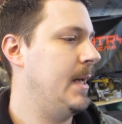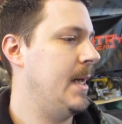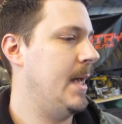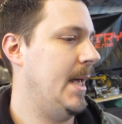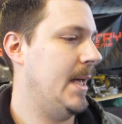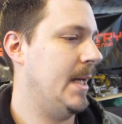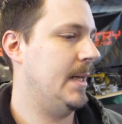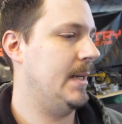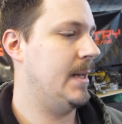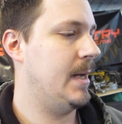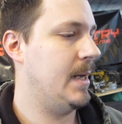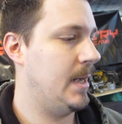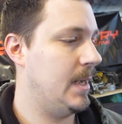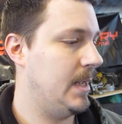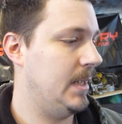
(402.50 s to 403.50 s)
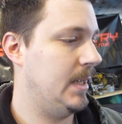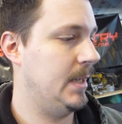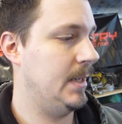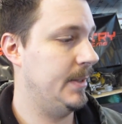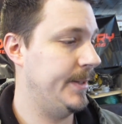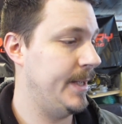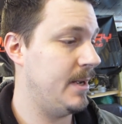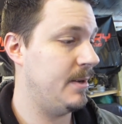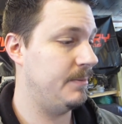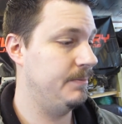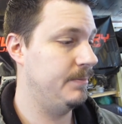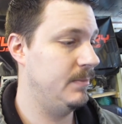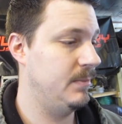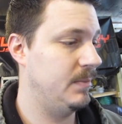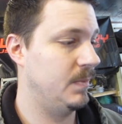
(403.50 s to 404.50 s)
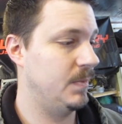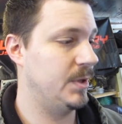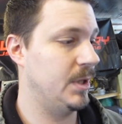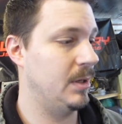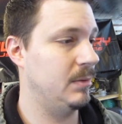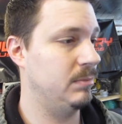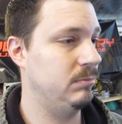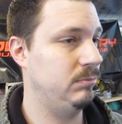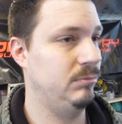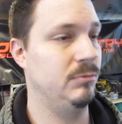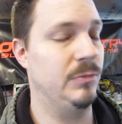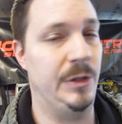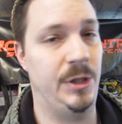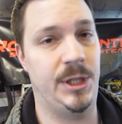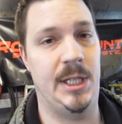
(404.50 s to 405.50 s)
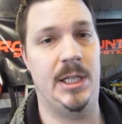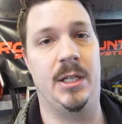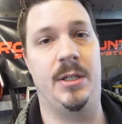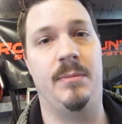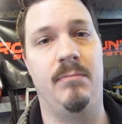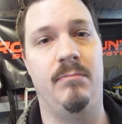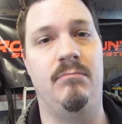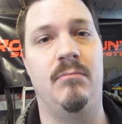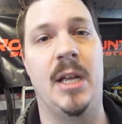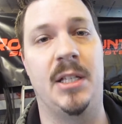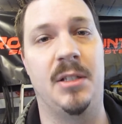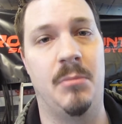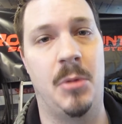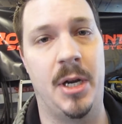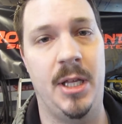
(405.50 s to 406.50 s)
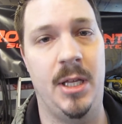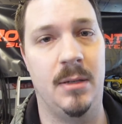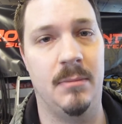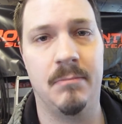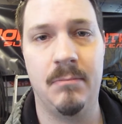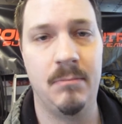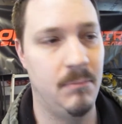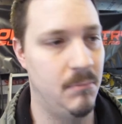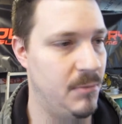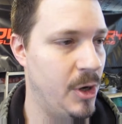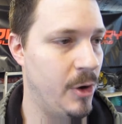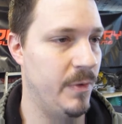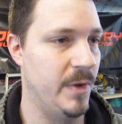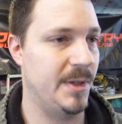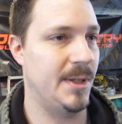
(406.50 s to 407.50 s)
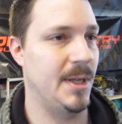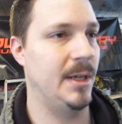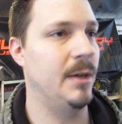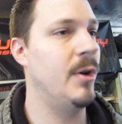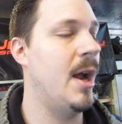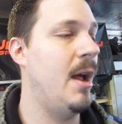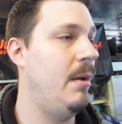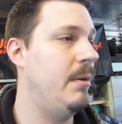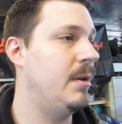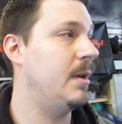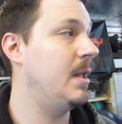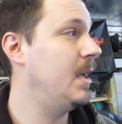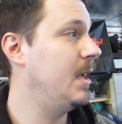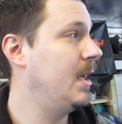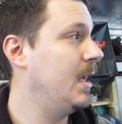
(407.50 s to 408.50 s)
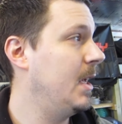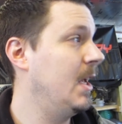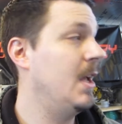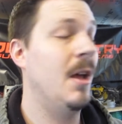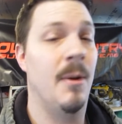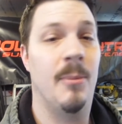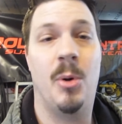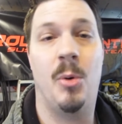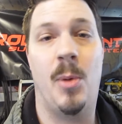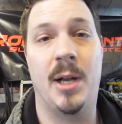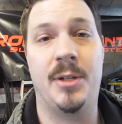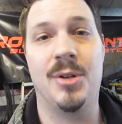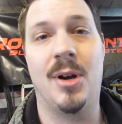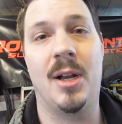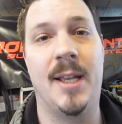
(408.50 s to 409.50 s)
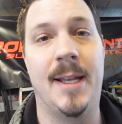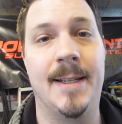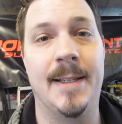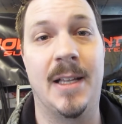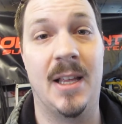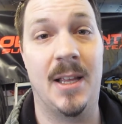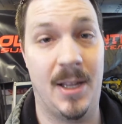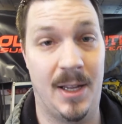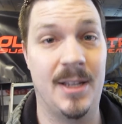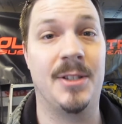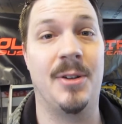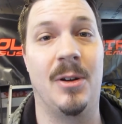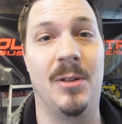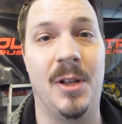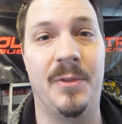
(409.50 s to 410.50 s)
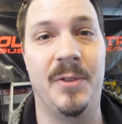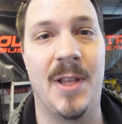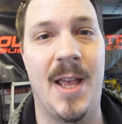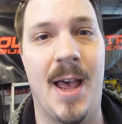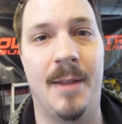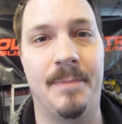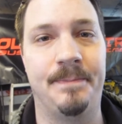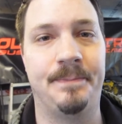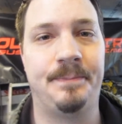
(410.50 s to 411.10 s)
And yeah, so we just need to make some money and turn this thing around and pull my truck in and start lifting that.